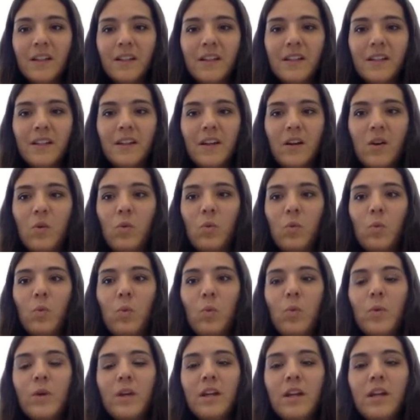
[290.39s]
Now
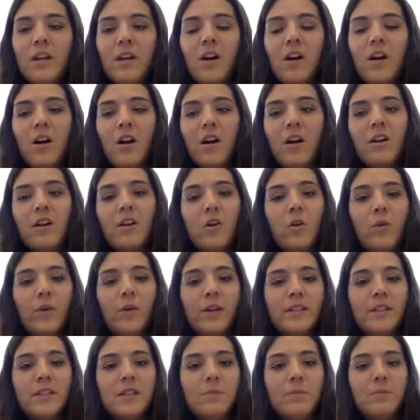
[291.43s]
we are
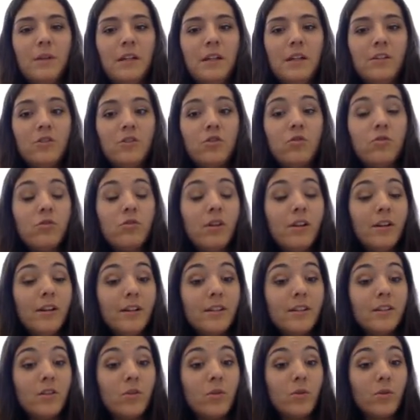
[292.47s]
going to be
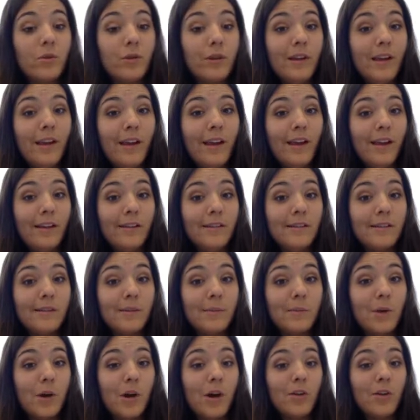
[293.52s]
trying to create
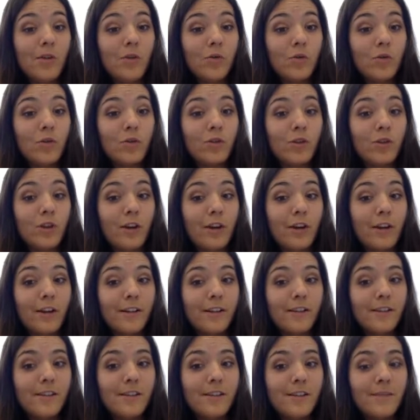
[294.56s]
some contour
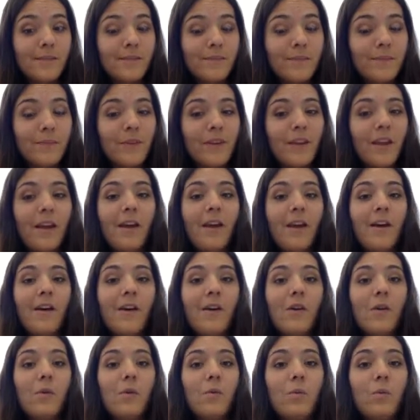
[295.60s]
drawings
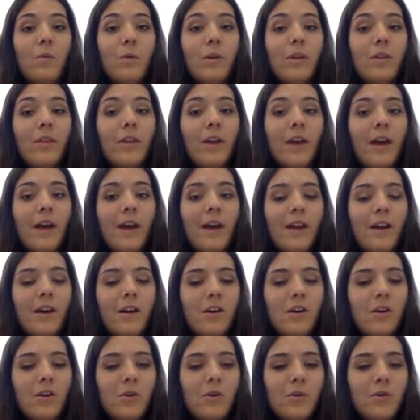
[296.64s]

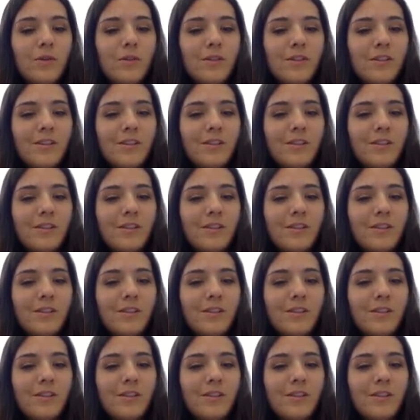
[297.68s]
without